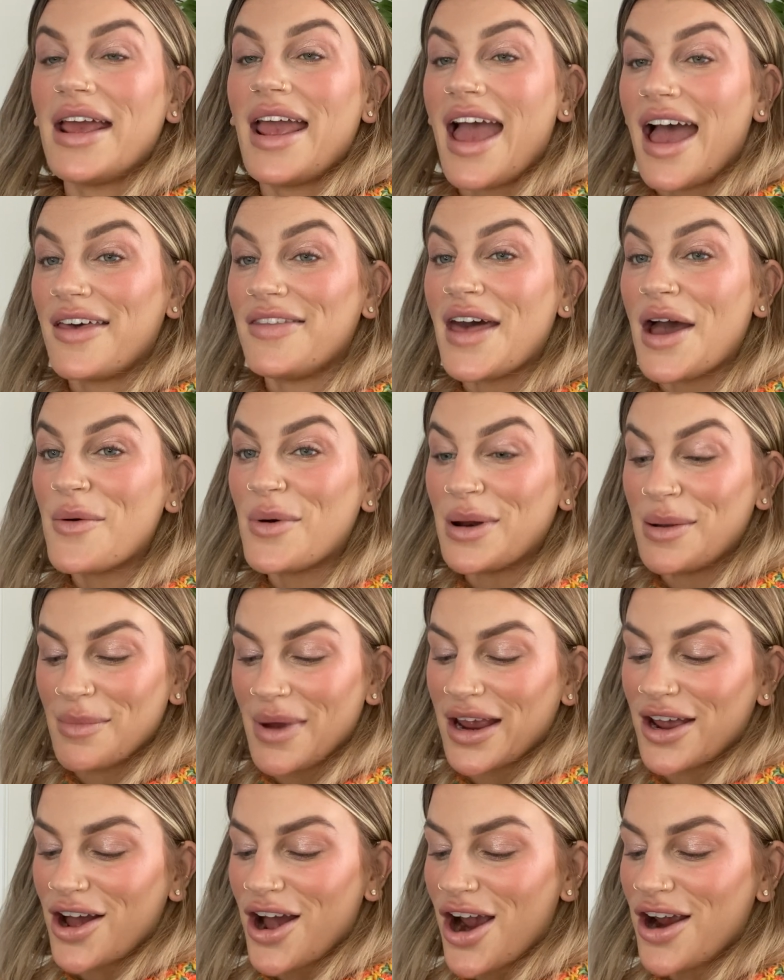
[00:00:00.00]
I had that one in
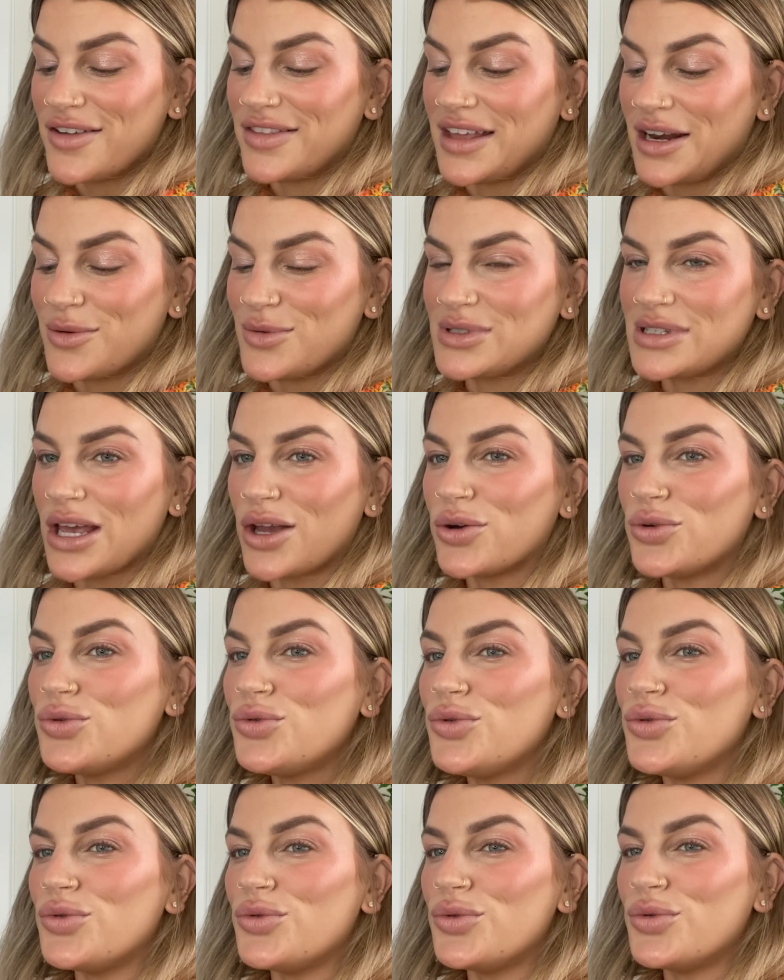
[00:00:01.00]
my cart, and then I was like,
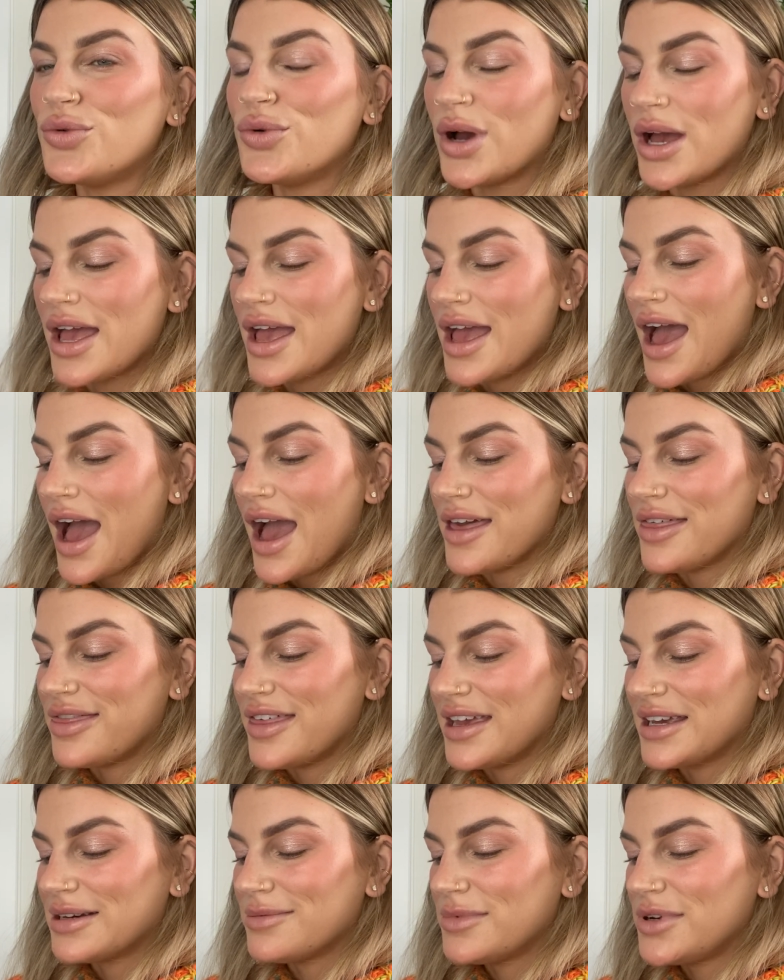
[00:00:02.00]
ooh, I
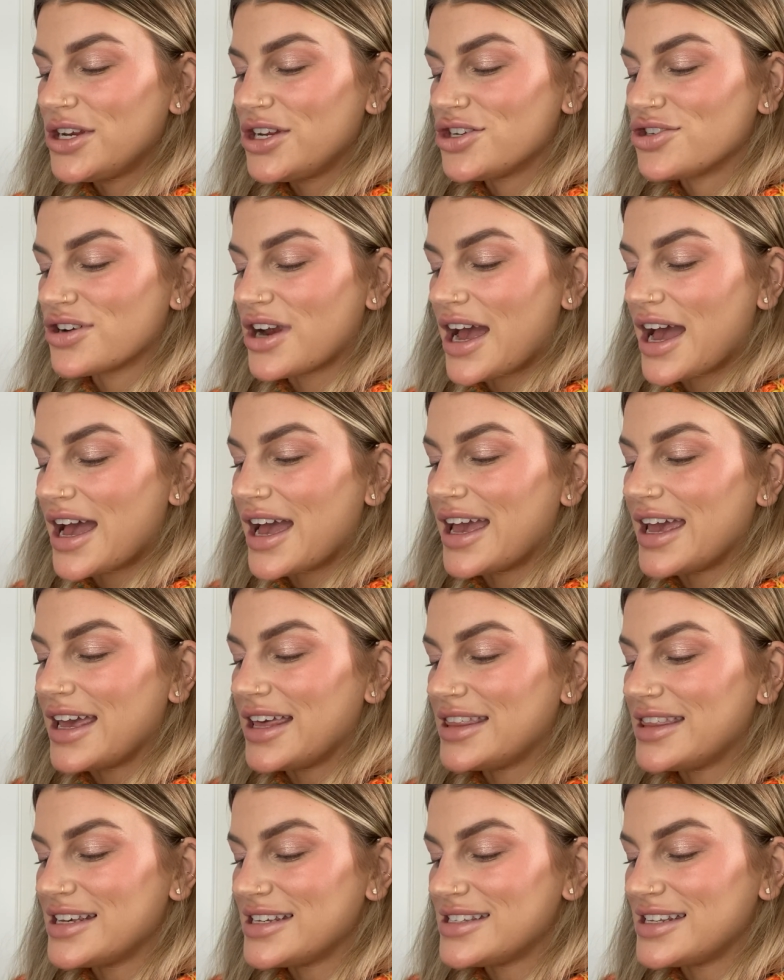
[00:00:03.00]
think I'm gonna
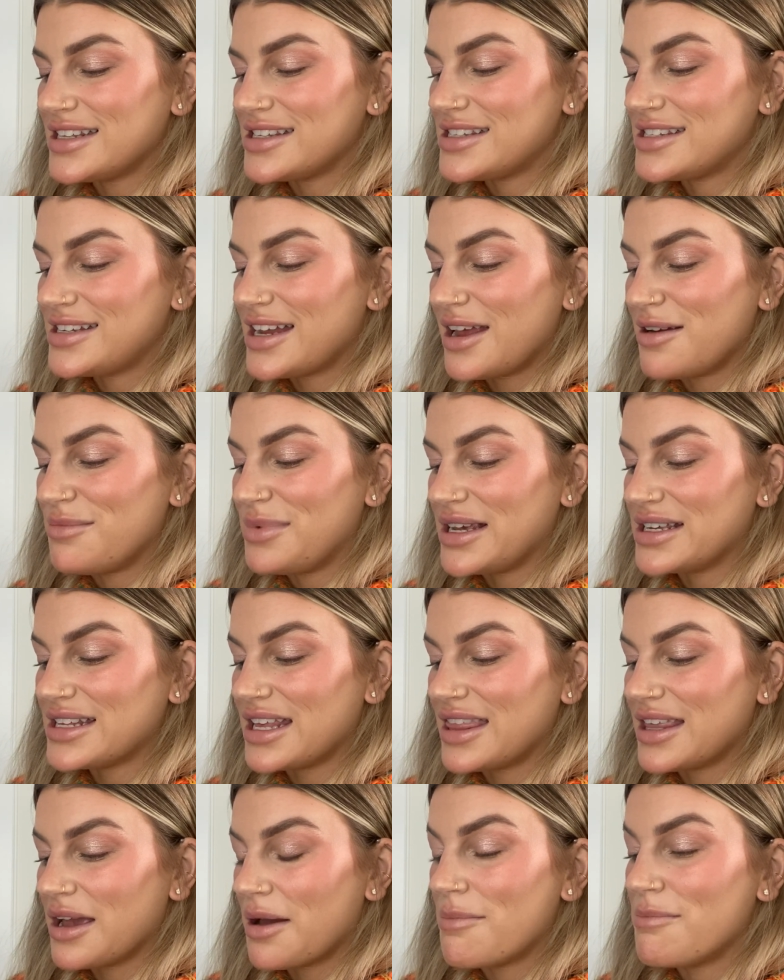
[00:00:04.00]
try this instead because
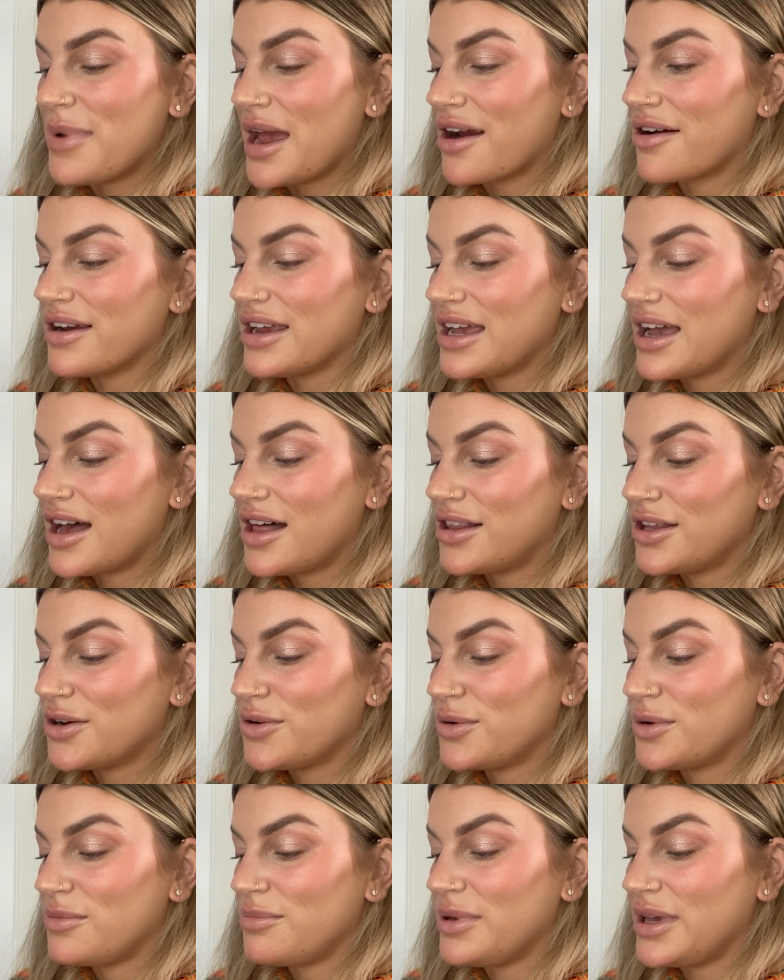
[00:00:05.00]
I think a berry
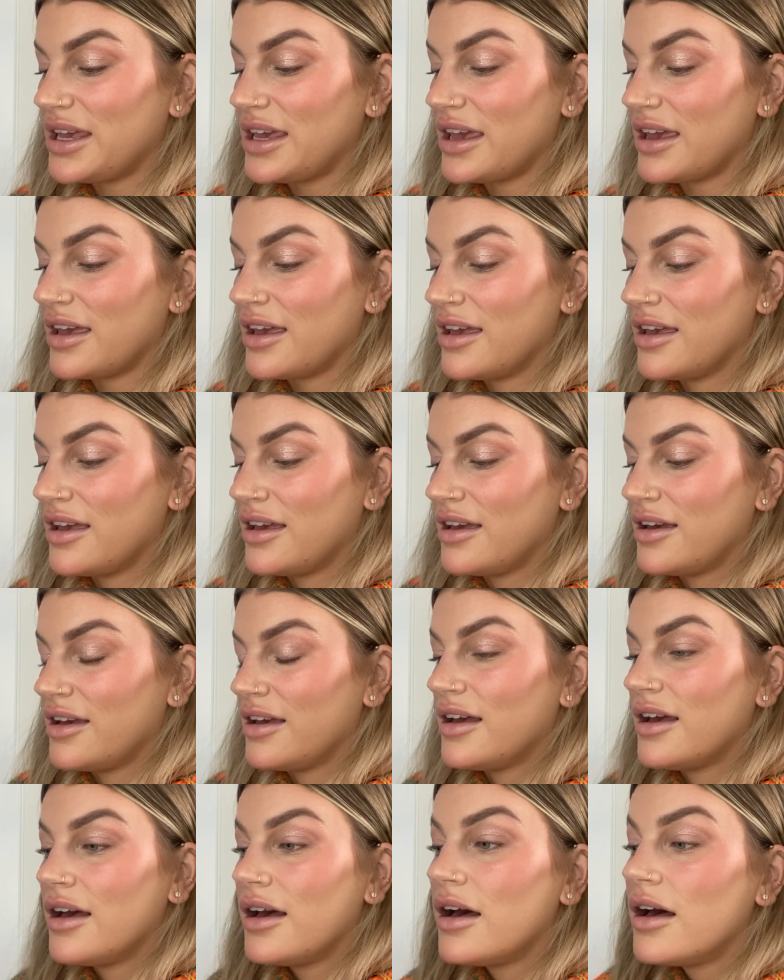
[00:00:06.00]
color would be
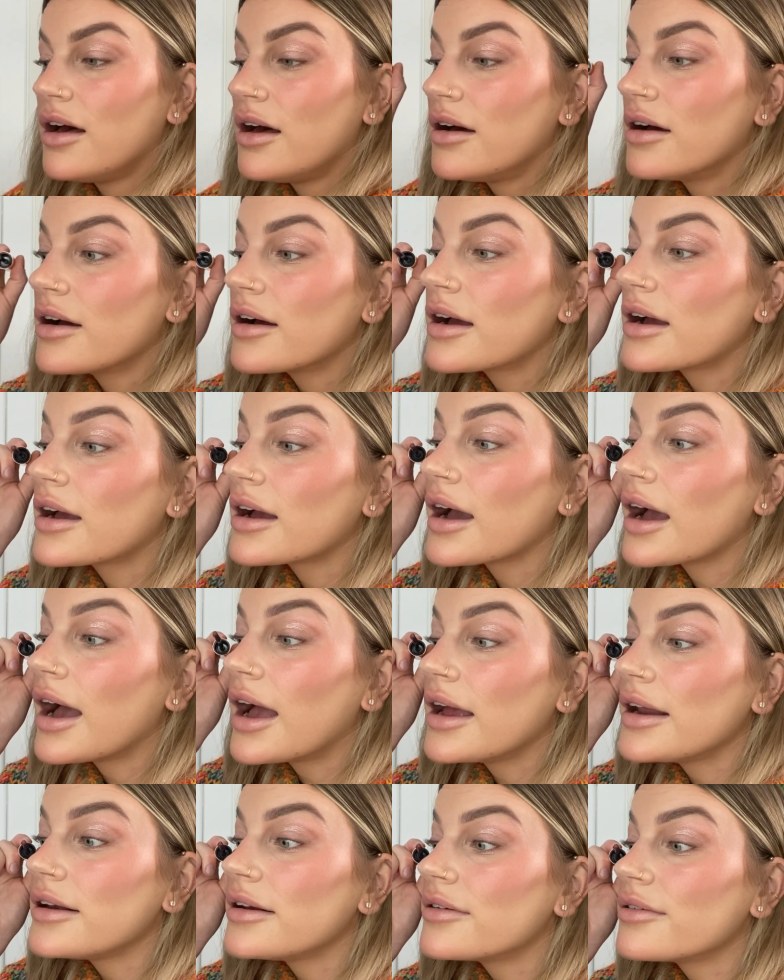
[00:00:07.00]

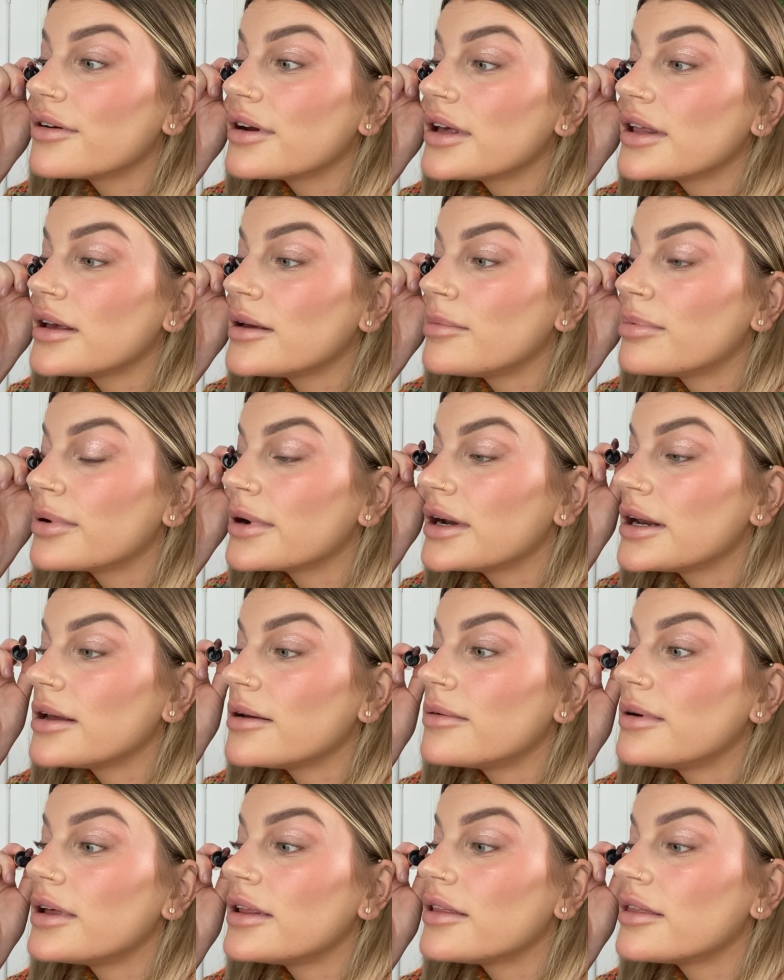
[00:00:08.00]
kind of really
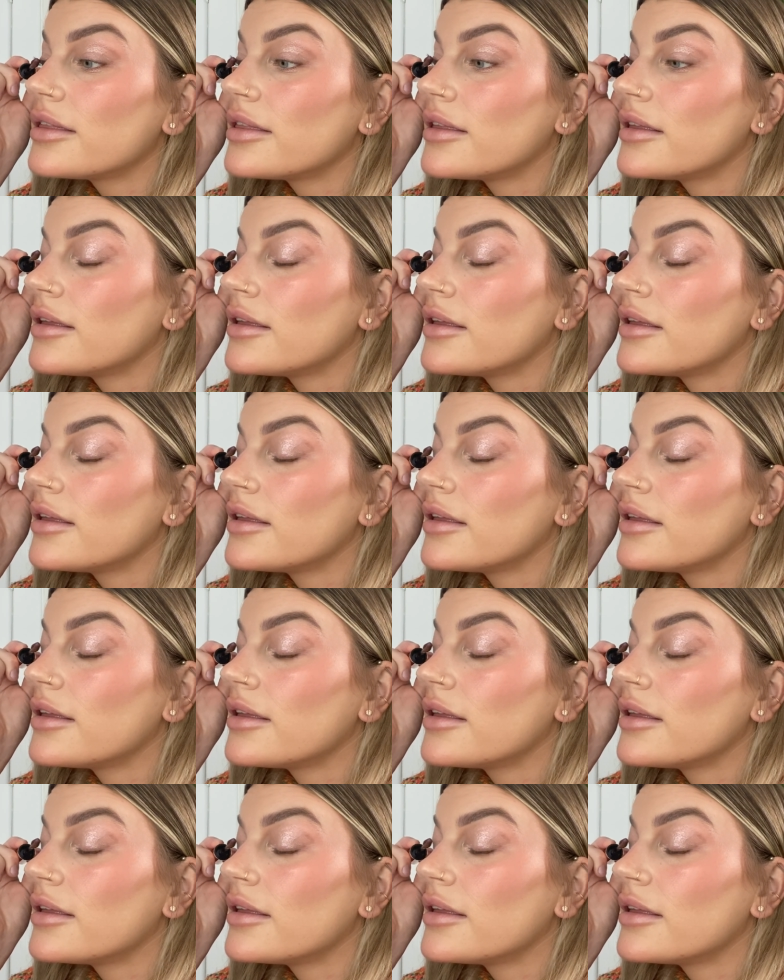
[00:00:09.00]
pretty with